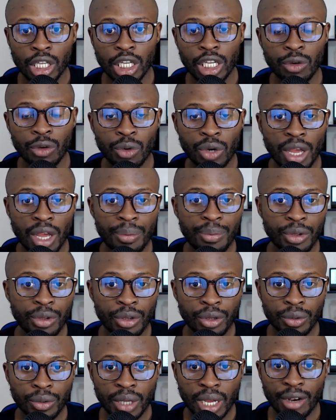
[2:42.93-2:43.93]
It will help
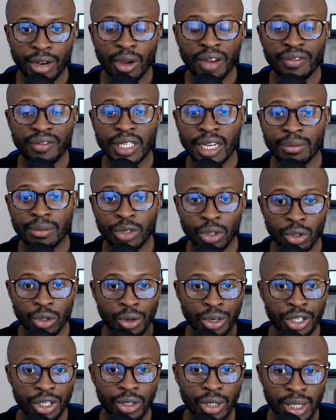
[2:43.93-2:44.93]
you. I don't have time to go
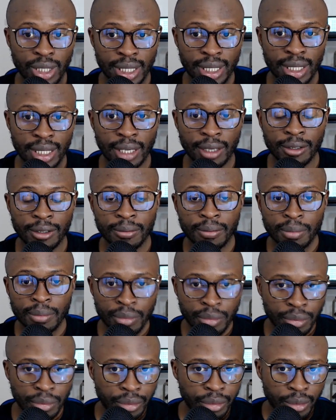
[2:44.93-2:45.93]
into the details.
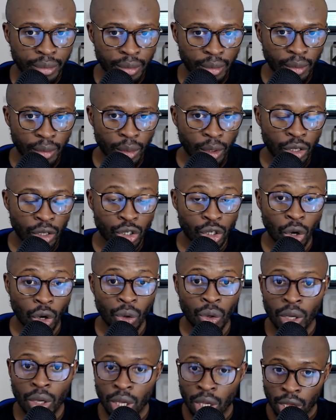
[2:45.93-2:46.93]

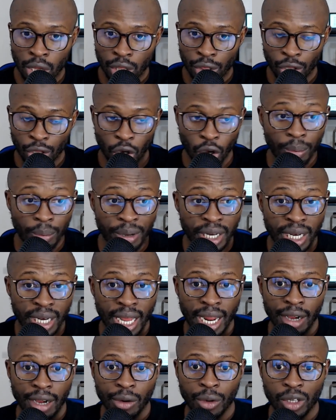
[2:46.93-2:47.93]
So the company that
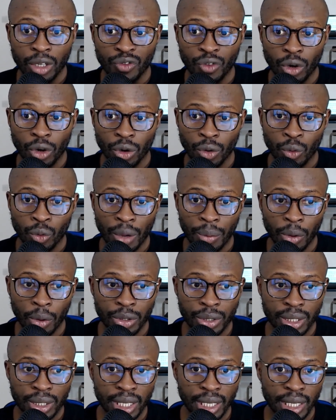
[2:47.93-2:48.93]
I request for web
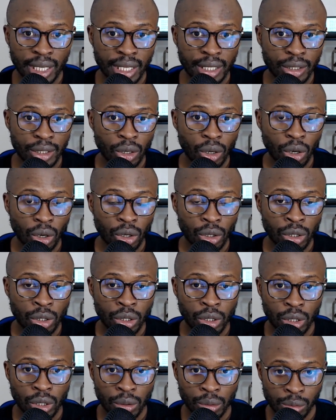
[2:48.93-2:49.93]
hosting is called
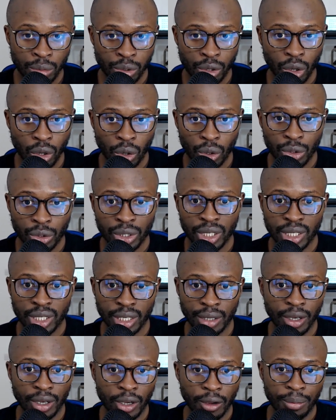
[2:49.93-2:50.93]
Bluehost. It's a
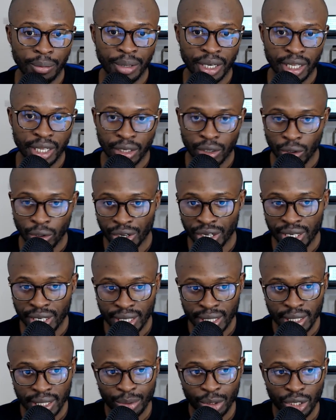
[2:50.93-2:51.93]
great company. Go in the
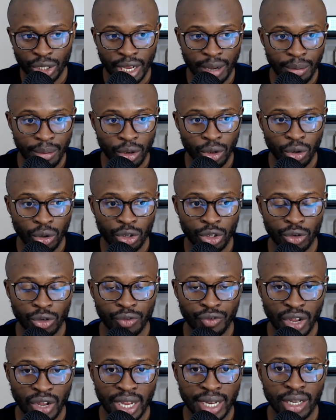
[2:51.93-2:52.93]
description down below. You
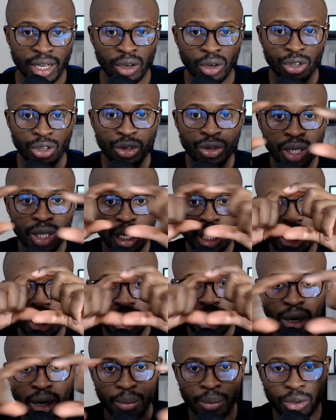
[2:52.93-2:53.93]
find it, or use the link
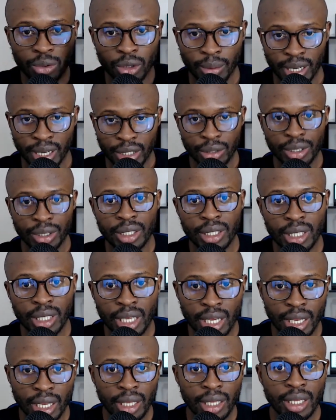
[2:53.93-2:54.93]
I'll put on my screen
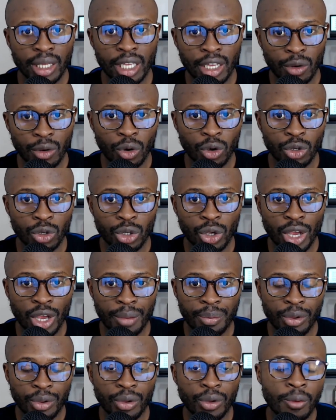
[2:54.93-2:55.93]
here. It will also
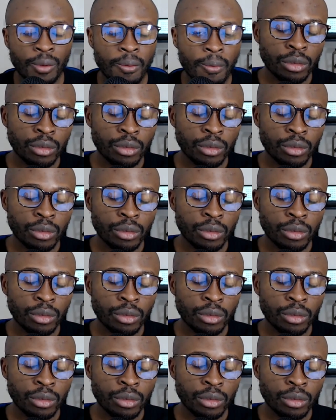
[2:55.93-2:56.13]
help you.